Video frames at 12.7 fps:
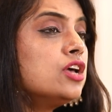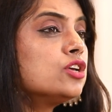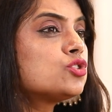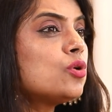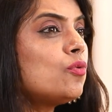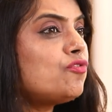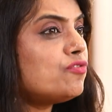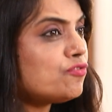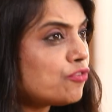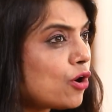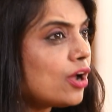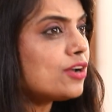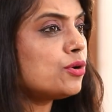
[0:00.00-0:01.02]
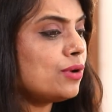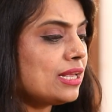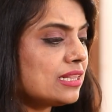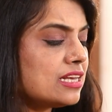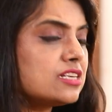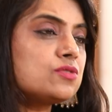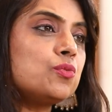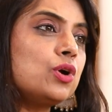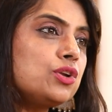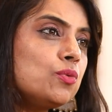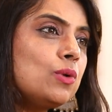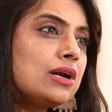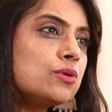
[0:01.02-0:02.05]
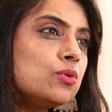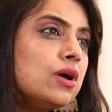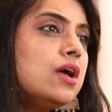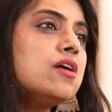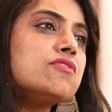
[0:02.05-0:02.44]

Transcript: So for doing this, what you will do,